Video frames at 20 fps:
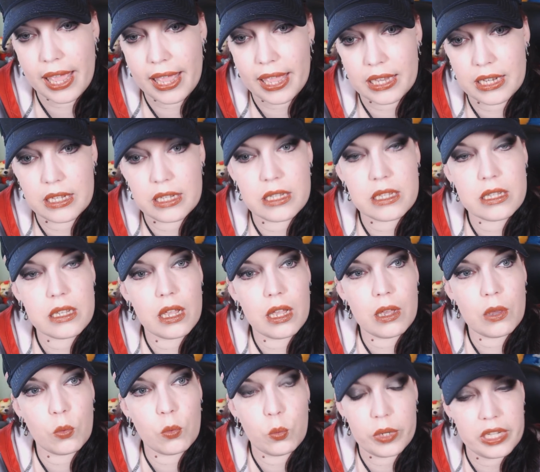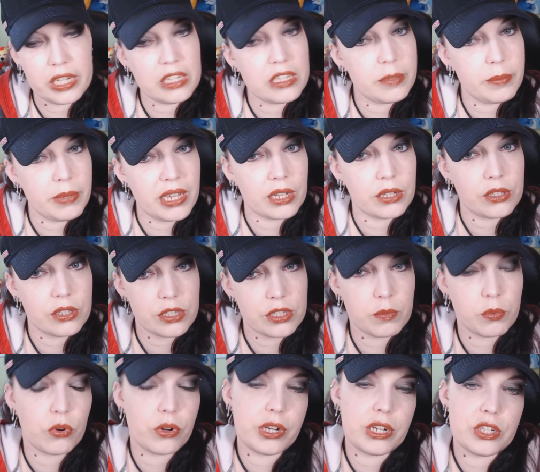and we need to be able to
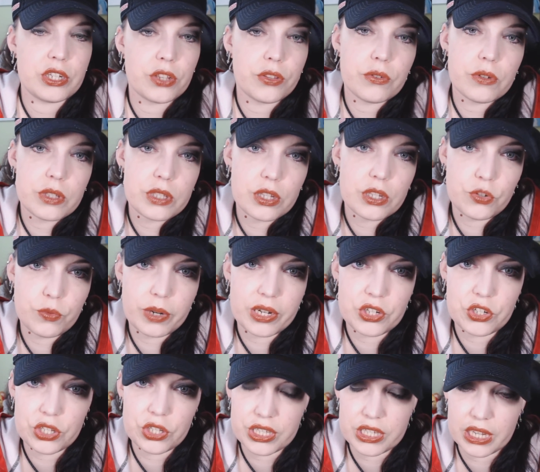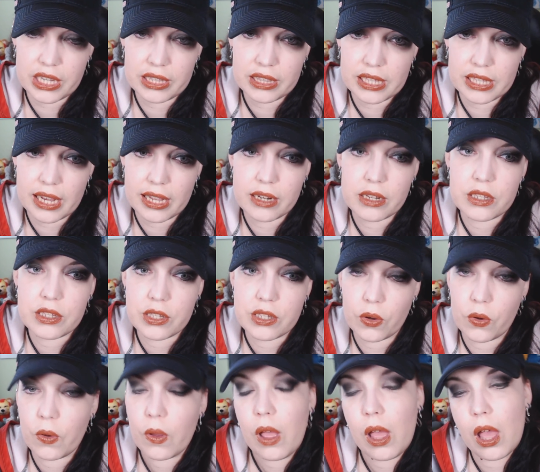support each other in situations like that.
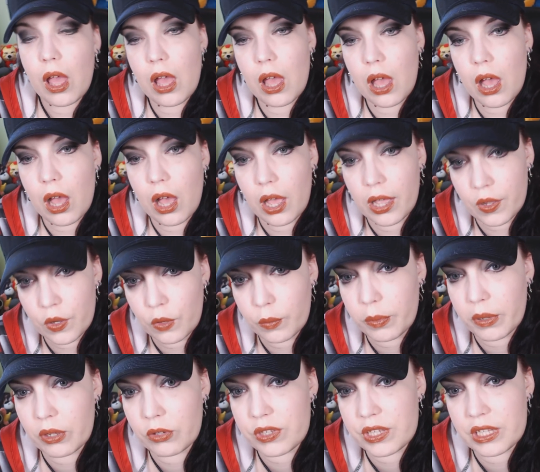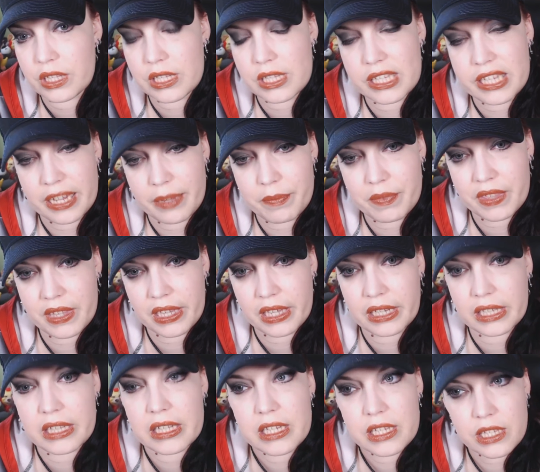So I hope I'll see the same
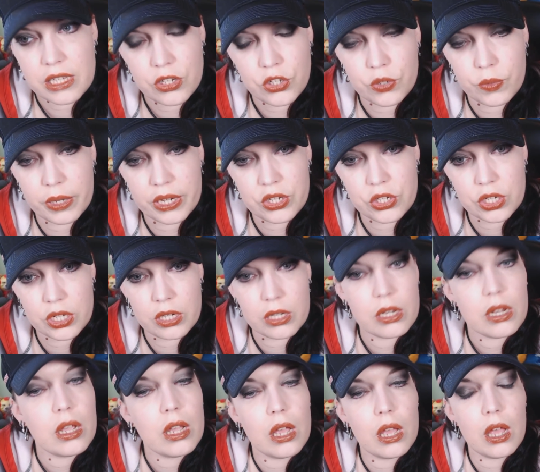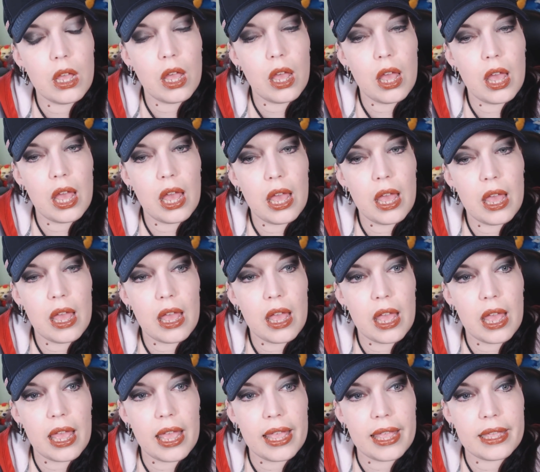thing in this situation,
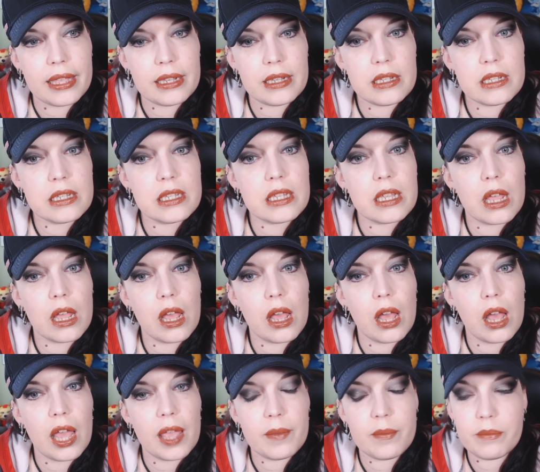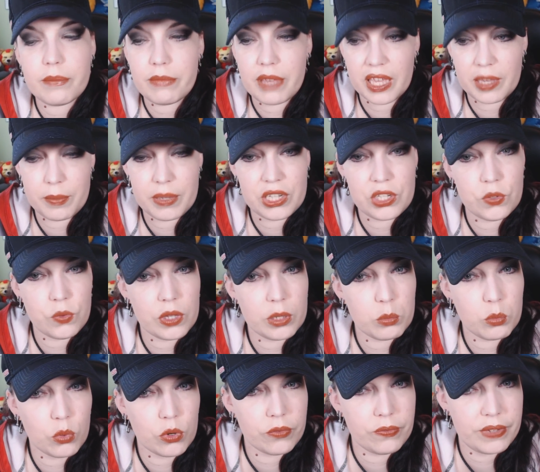and I may be
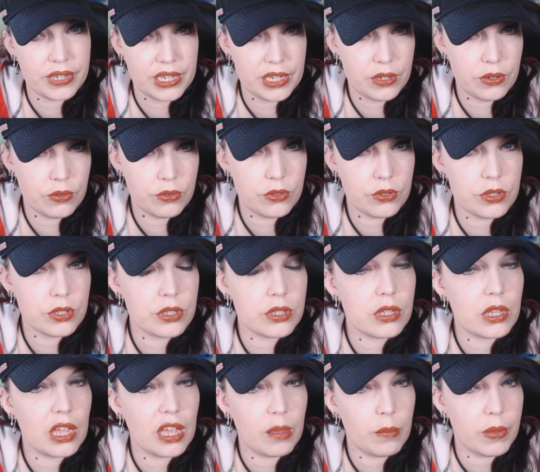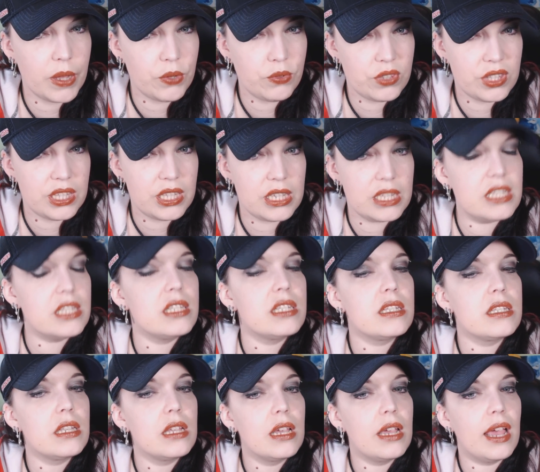doing more videos about
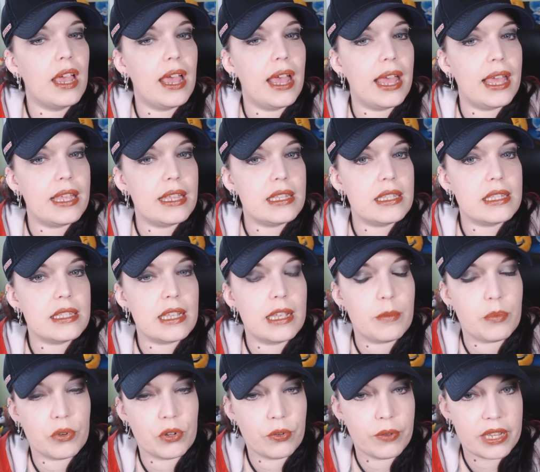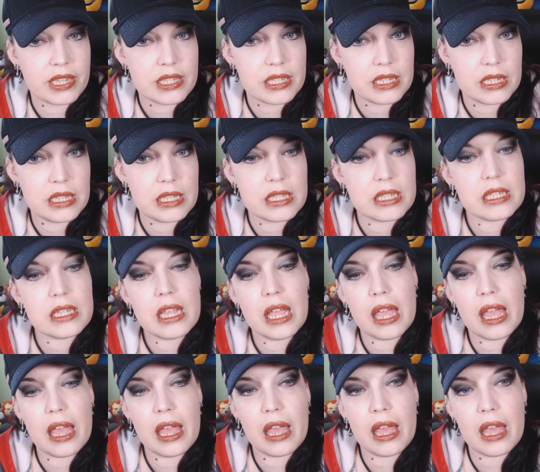this as it progresses.
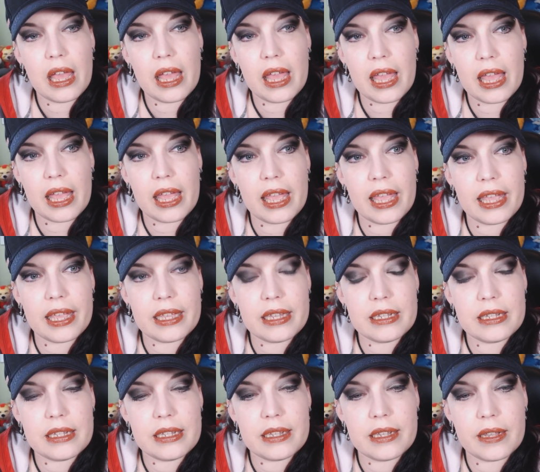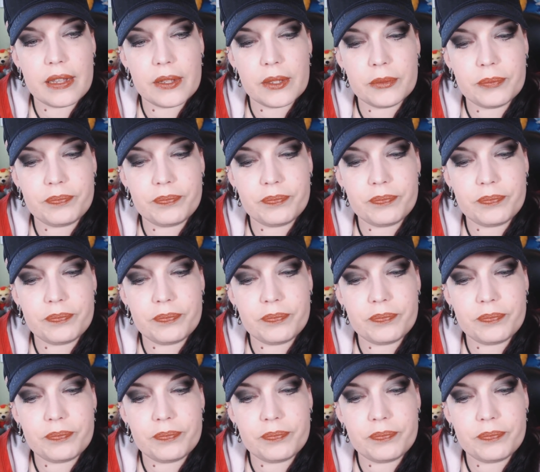And